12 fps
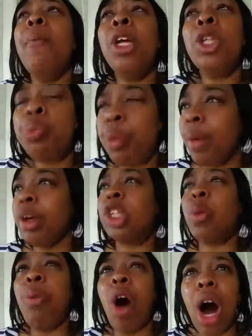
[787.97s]

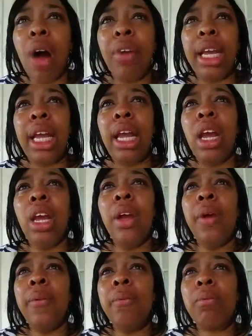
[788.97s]
spiritual poverty
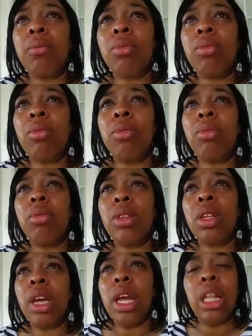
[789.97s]

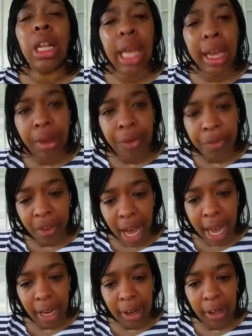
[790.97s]
in the lake of
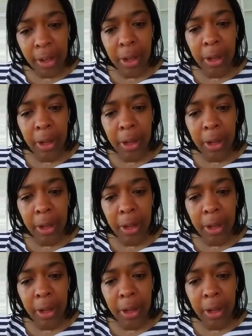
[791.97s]
fire.